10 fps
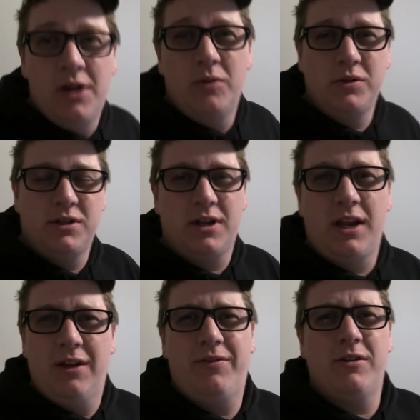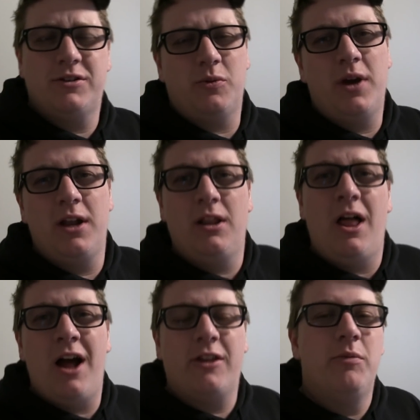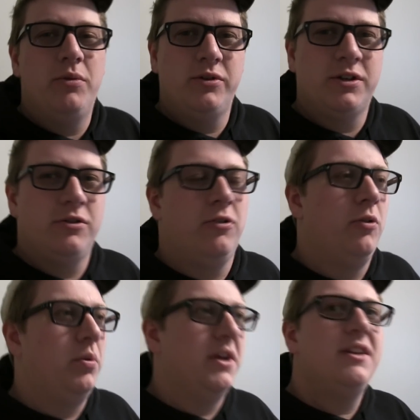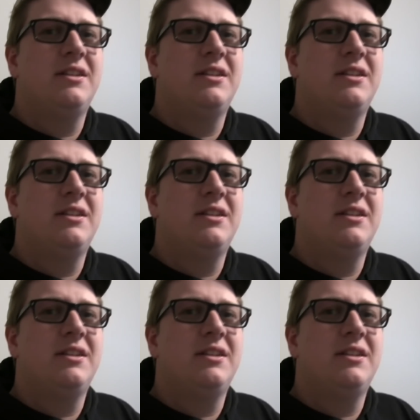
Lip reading: was looking if there's a way to lock the boost controller in place,